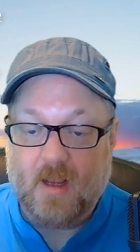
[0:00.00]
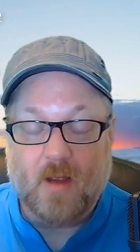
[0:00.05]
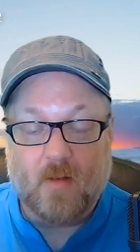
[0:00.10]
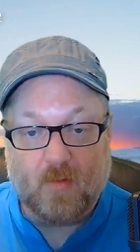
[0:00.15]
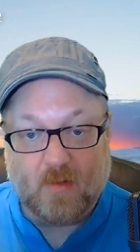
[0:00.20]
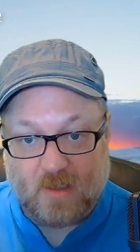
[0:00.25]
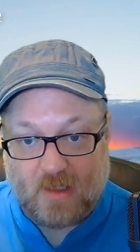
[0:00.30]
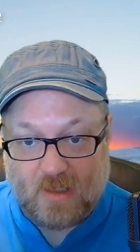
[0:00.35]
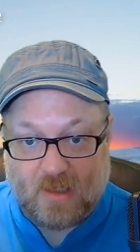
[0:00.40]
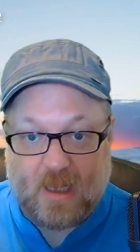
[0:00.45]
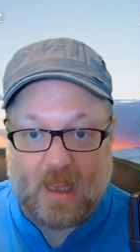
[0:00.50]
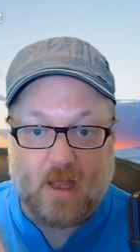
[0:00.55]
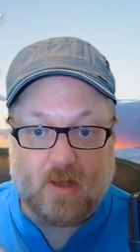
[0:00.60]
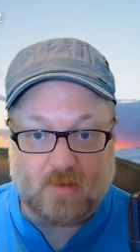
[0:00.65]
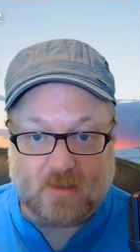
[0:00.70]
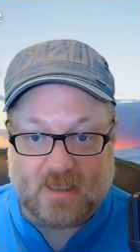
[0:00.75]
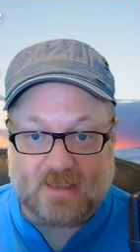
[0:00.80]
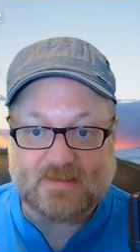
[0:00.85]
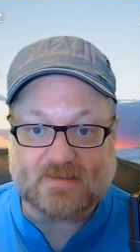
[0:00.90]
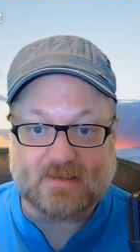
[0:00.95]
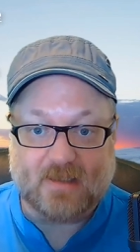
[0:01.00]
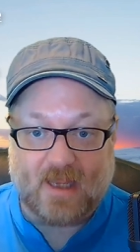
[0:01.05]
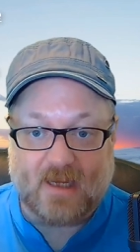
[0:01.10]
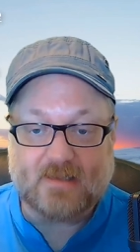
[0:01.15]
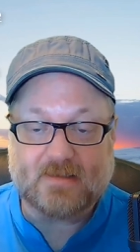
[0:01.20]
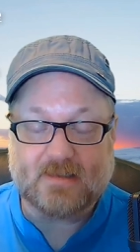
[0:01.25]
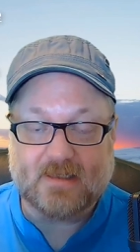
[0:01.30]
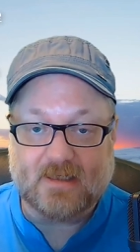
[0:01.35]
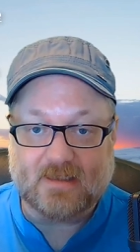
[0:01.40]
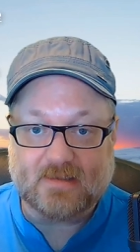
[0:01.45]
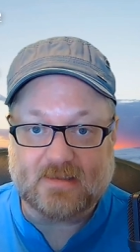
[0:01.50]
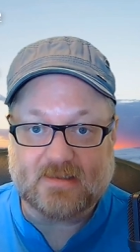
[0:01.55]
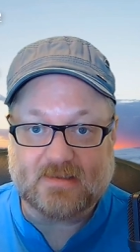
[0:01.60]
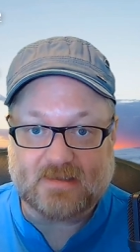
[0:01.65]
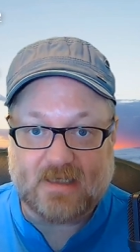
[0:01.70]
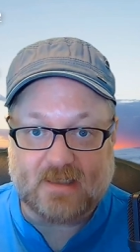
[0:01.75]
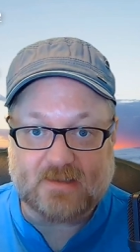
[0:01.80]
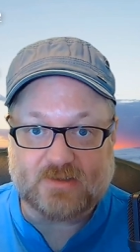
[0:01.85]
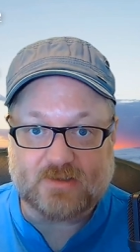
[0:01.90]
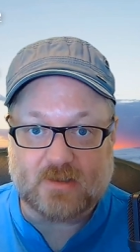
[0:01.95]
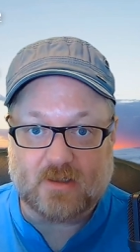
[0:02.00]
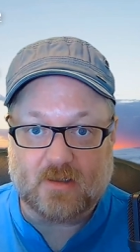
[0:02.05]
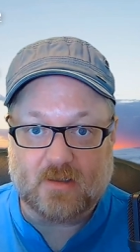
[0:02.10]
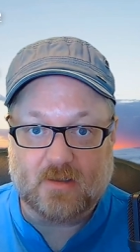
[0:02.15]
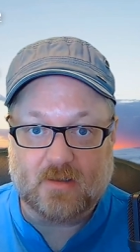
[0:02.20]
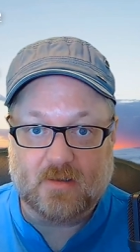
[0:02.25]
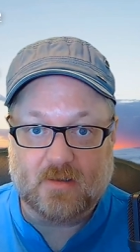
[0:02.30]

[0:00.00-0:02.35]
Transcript: will allow less light to hit the sensor.